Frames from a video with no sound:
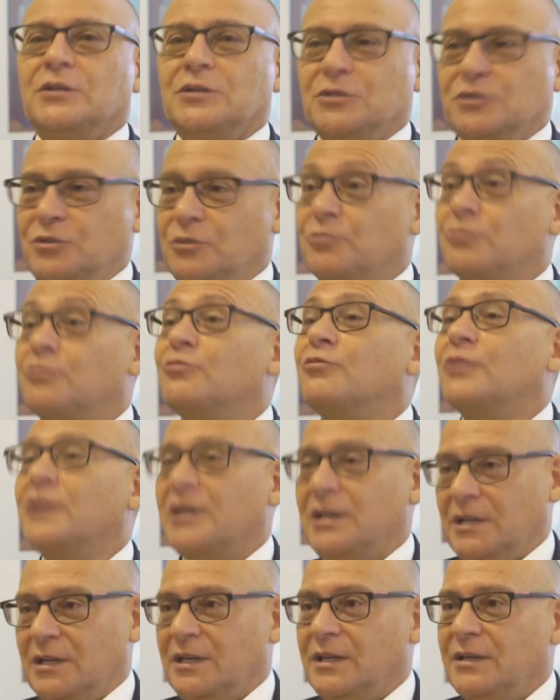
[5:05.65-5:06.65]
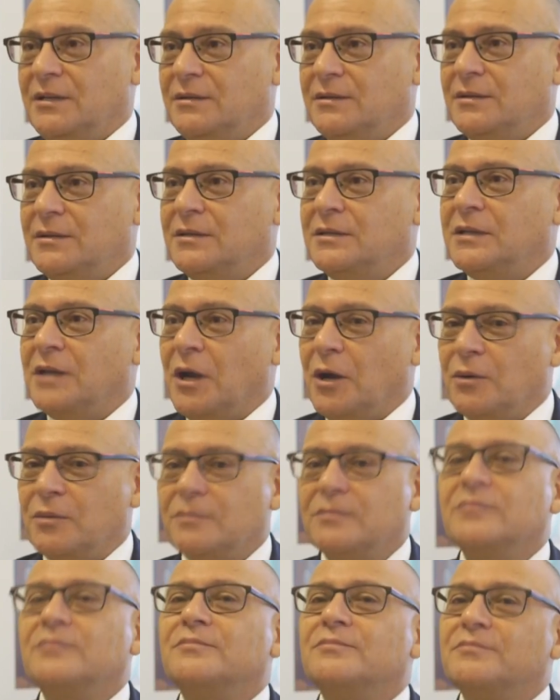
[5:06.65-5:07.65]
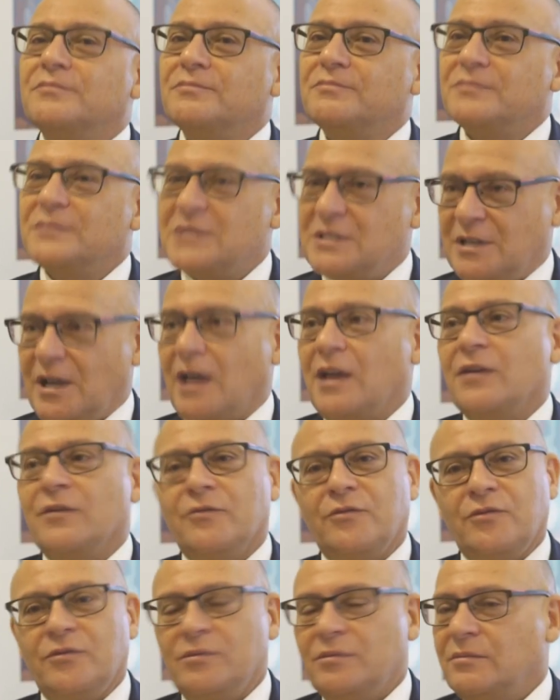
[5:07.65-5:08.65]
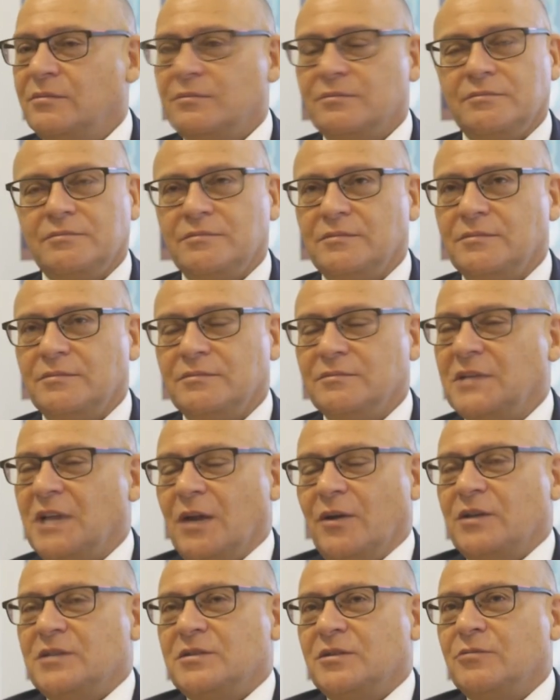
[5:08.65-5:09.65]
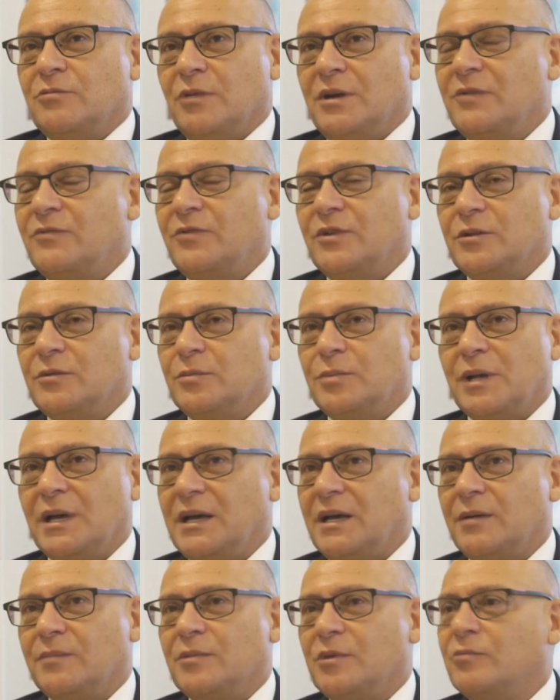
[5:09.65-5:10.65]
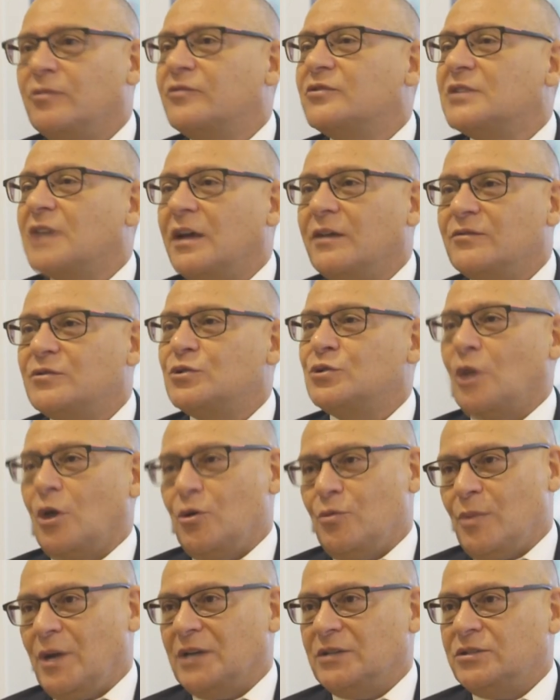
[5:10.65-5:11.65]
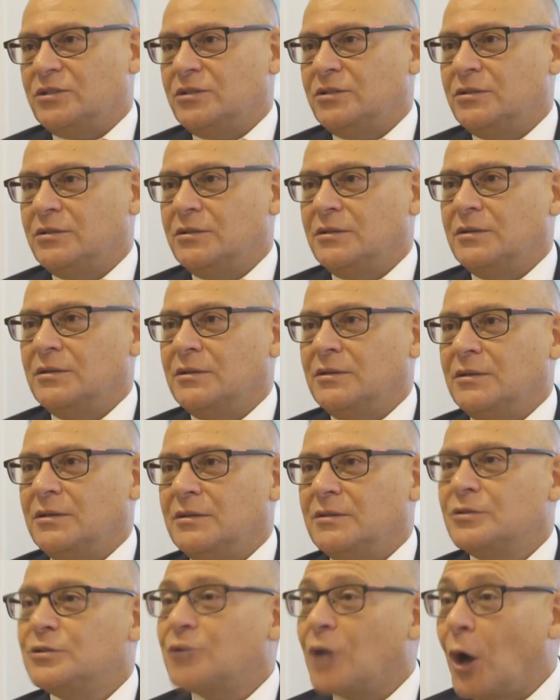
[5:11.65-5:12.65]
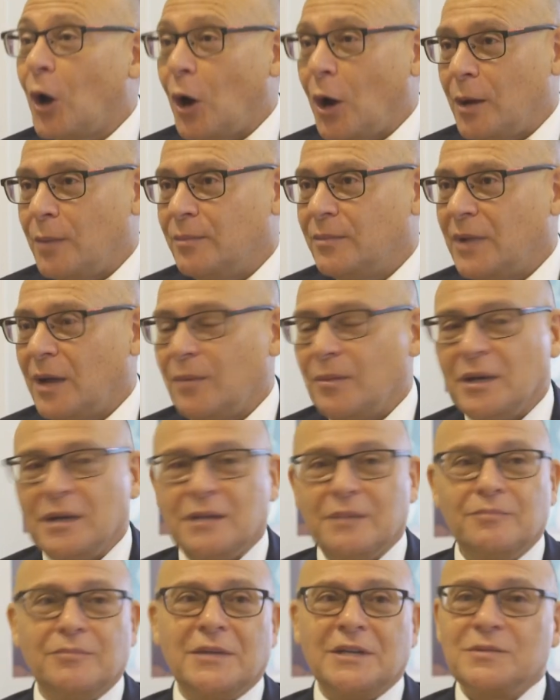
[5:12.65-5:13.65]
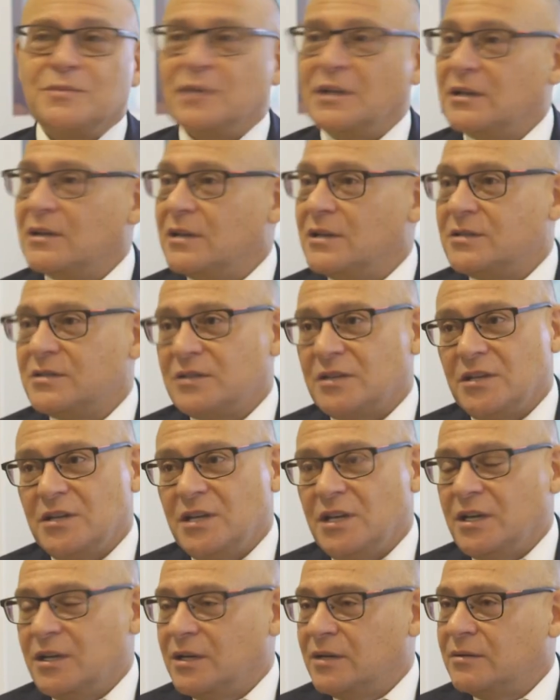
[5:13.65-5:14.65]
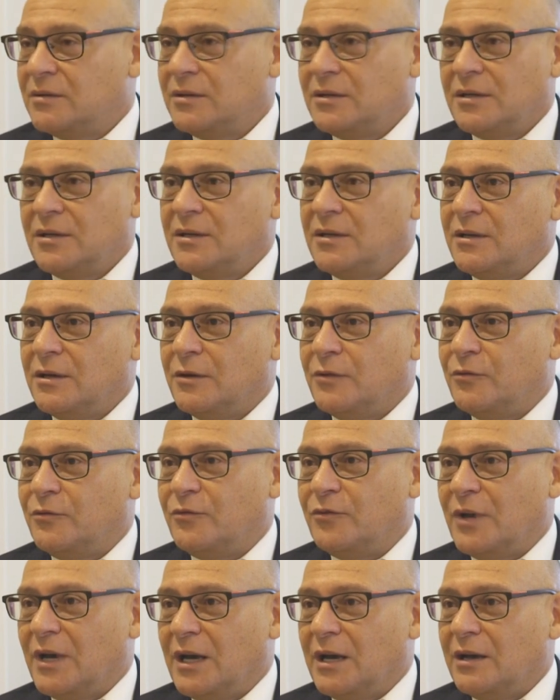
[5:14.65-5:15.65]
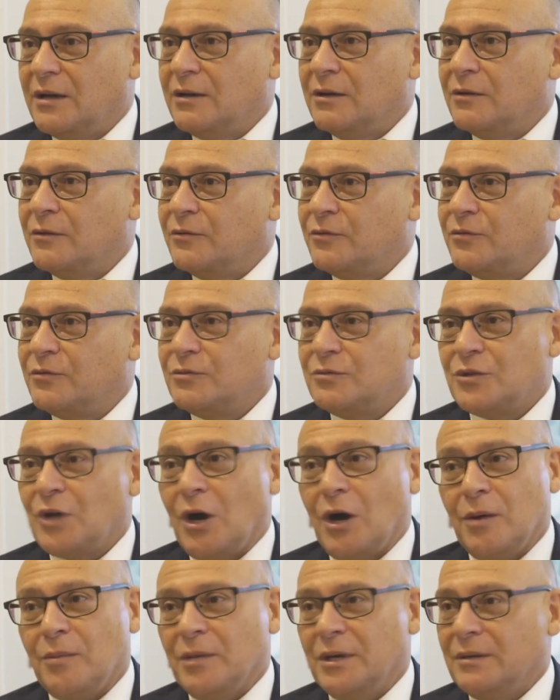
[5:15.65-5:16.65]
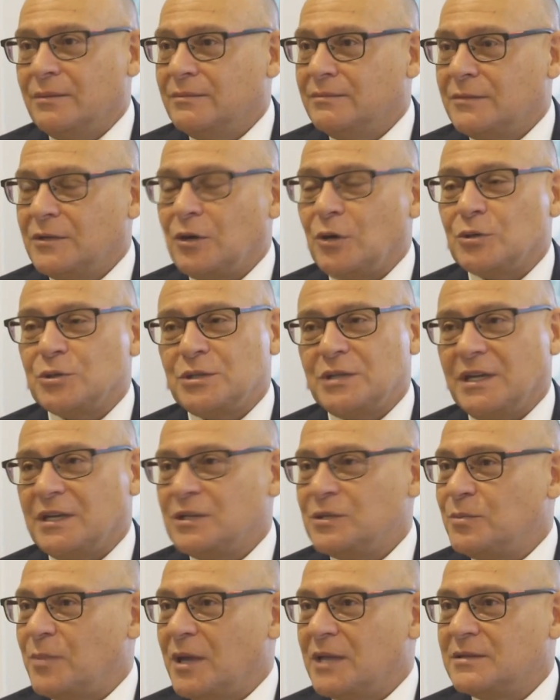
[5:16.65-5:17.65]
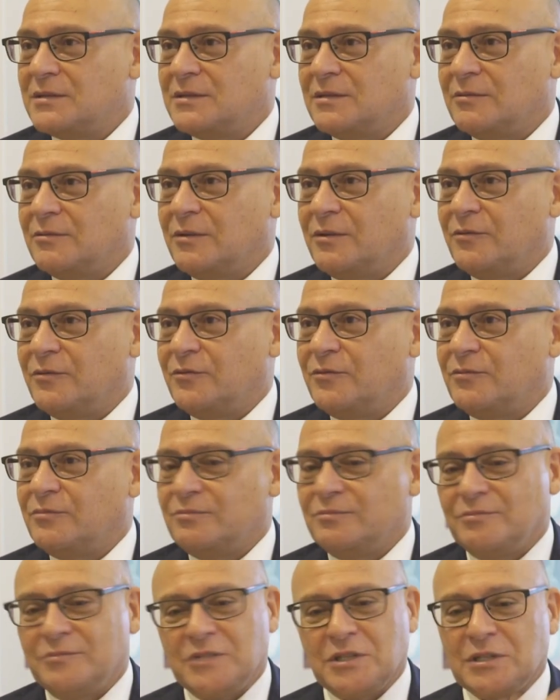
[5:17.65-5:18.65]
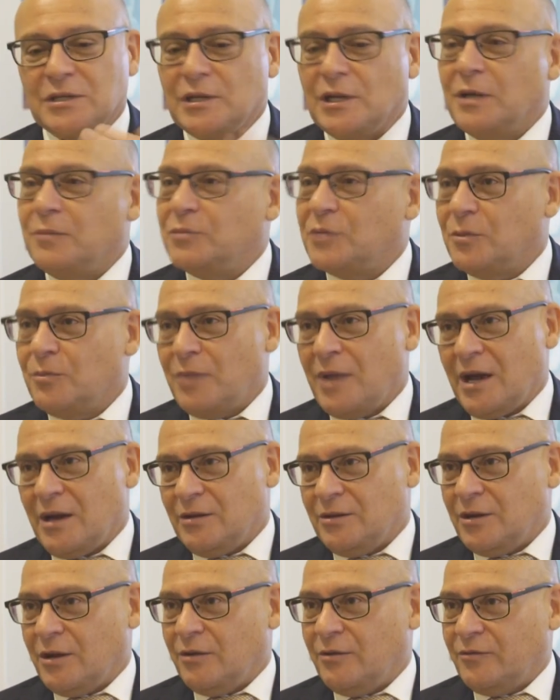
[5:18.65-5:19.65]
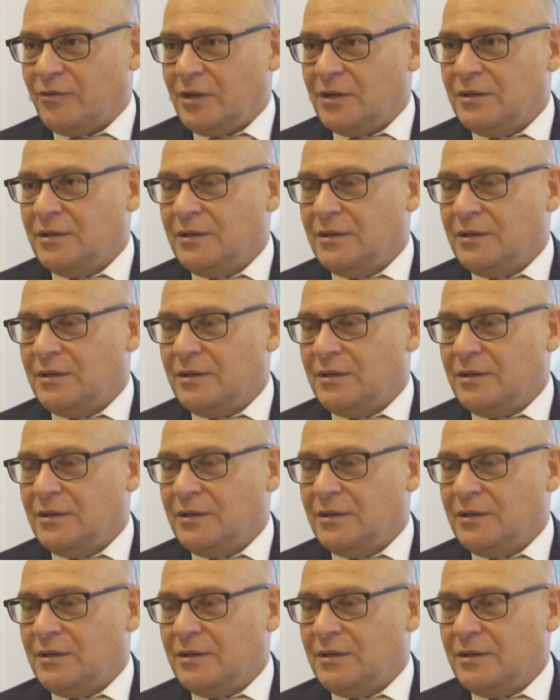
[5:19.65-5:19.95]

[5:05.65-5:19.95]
to really, save, as a greenfield player, I mean, we've saved so much time. I mean, it must be at least a year of time and cost expense that we've just leaped and bound over.